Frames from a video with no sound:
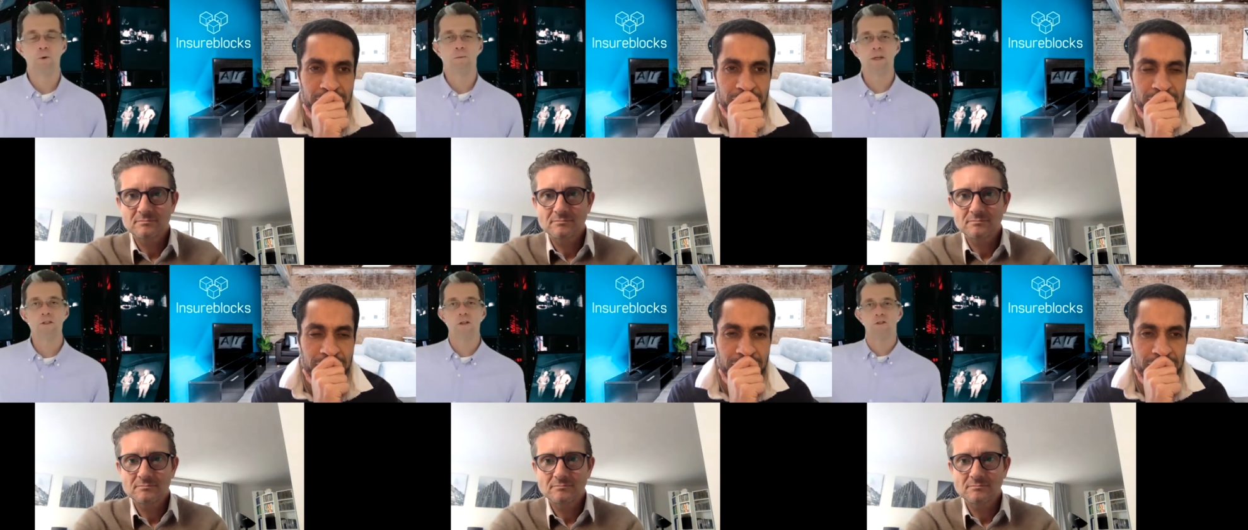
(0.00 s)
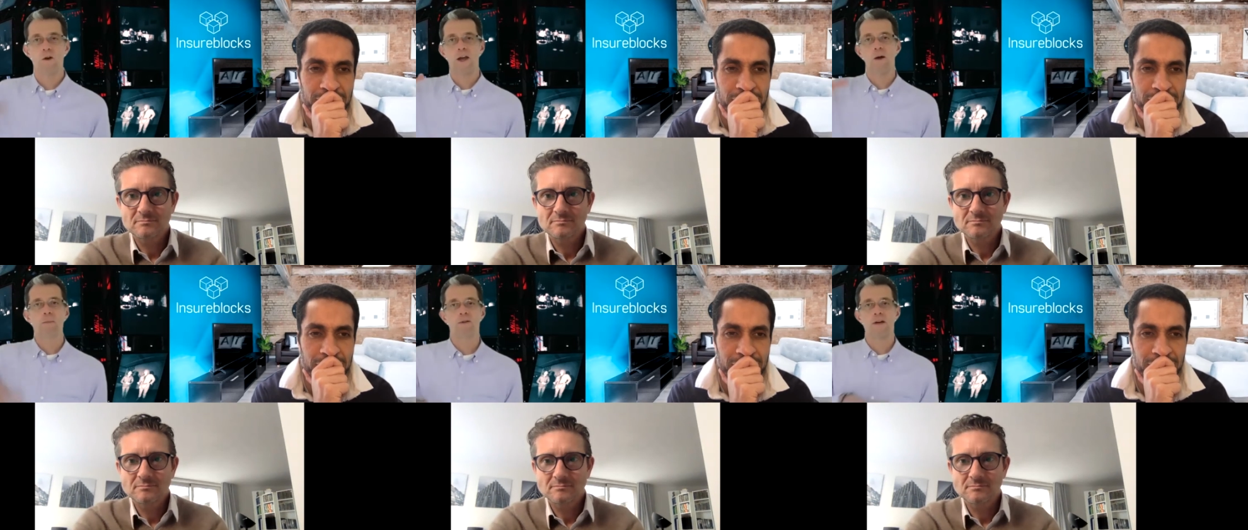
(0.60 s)
Speaker 1: be just going up
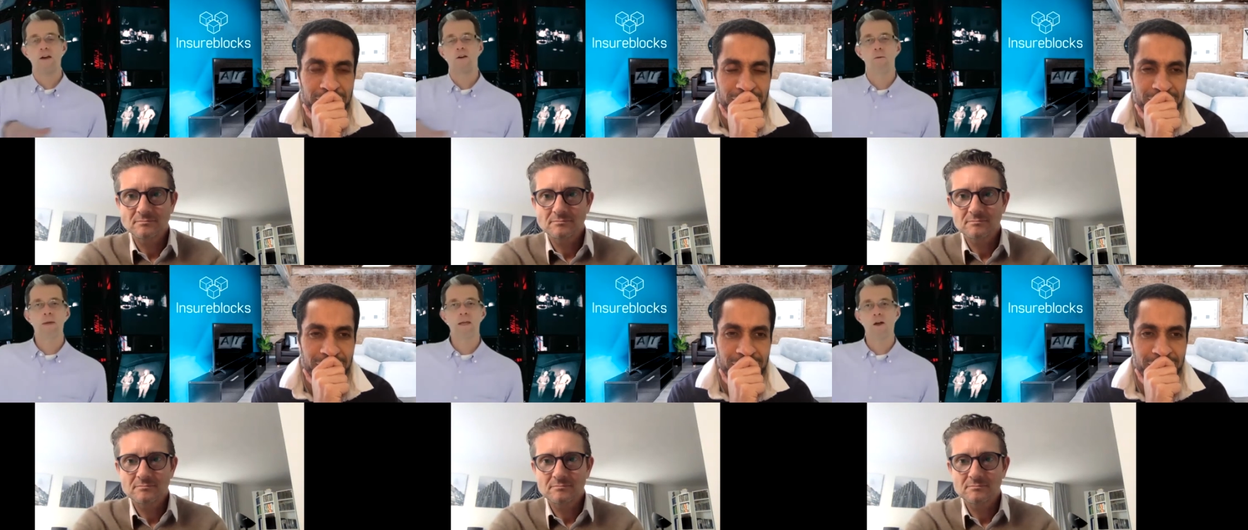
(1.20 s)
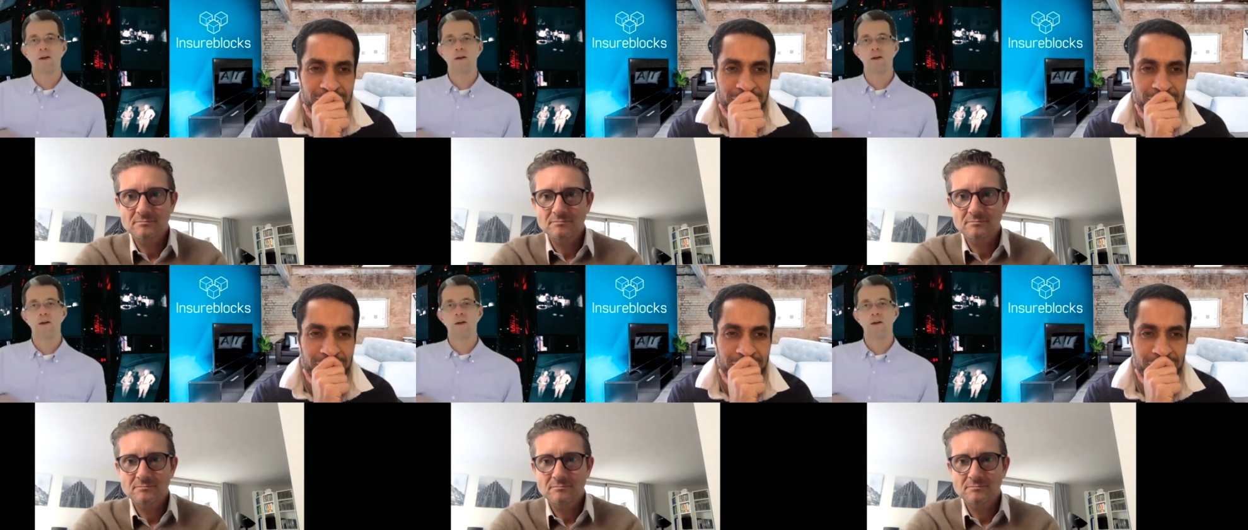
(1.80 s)
and down it would be going